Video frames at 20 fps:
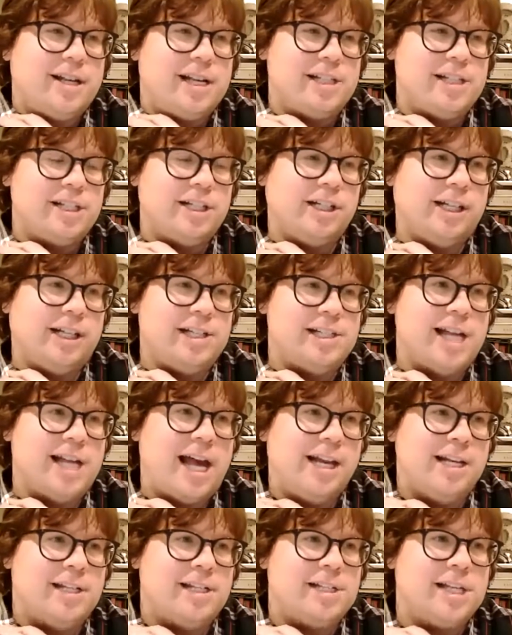as little as that
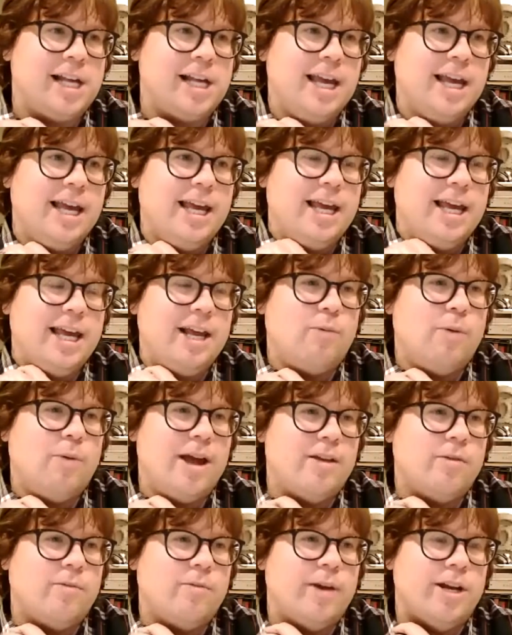is, in a
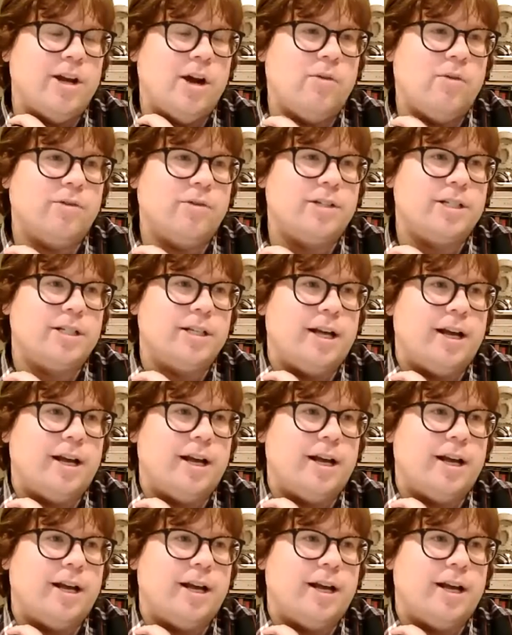way that we don't.